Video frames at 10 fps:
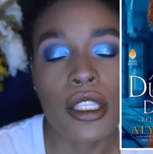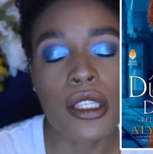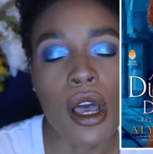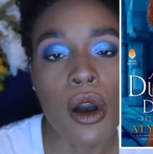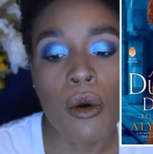
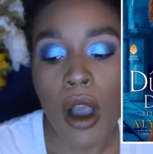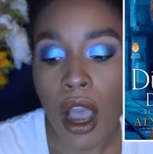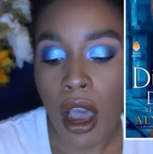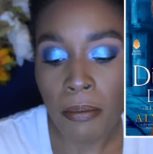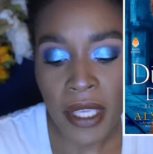So
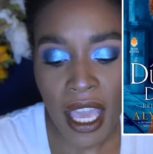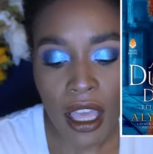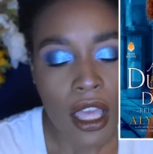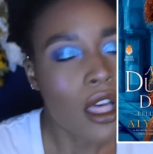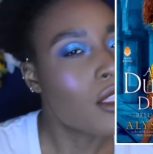yeah,
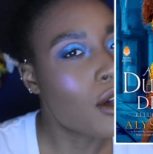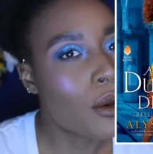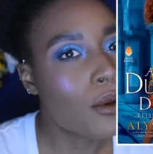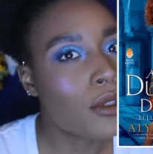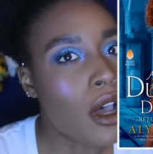
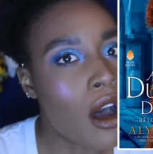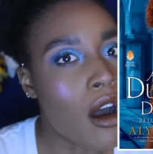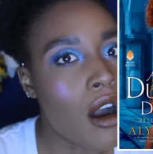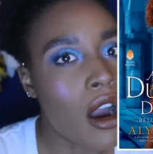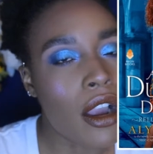those
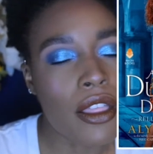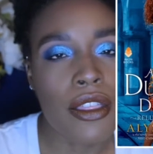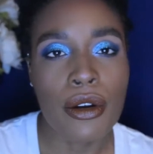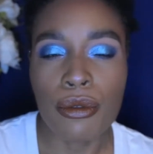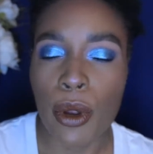are
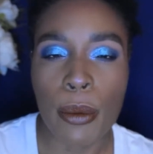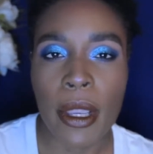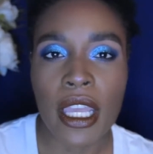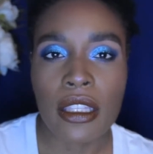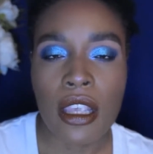the
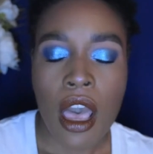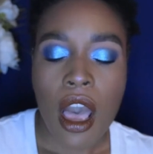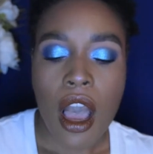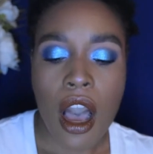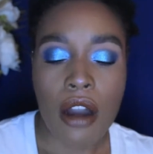romance
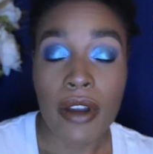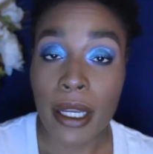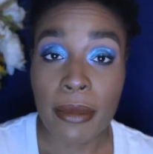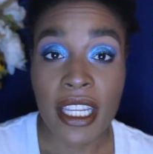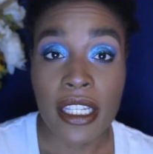
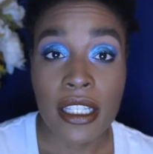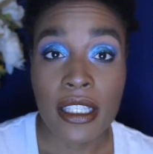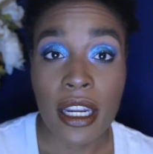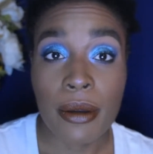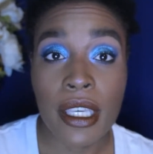recommendations
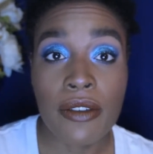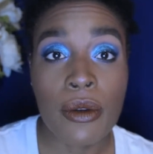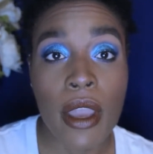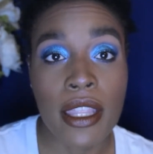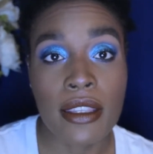that I would give
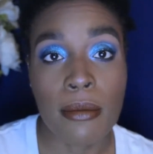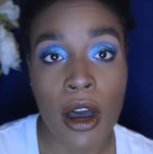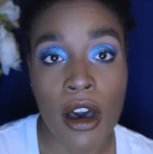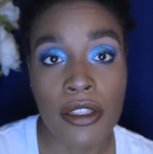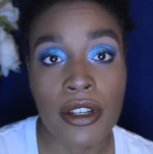you, and some
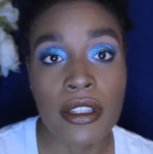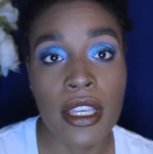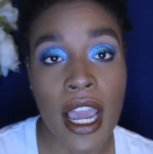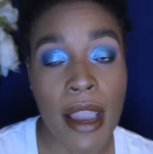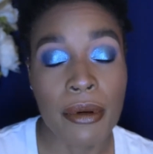authors
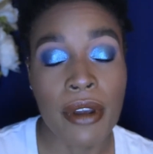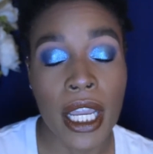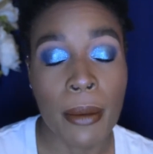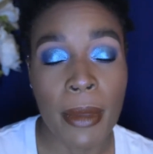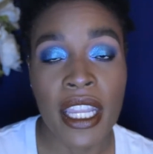that I would
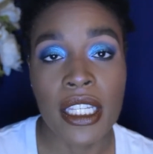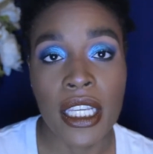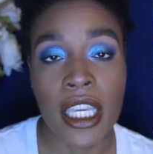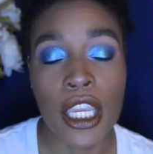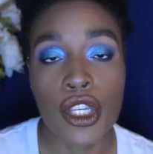recommend
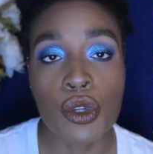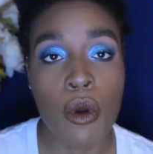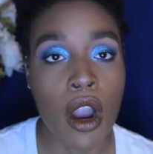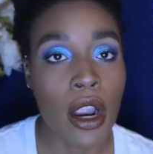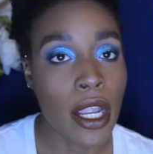in case you
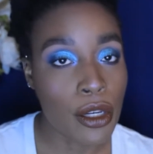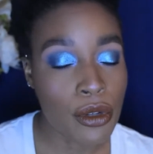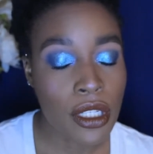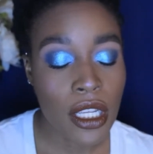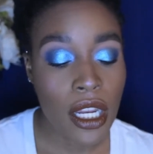are
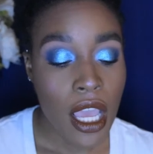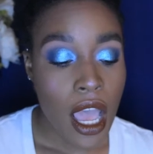interested.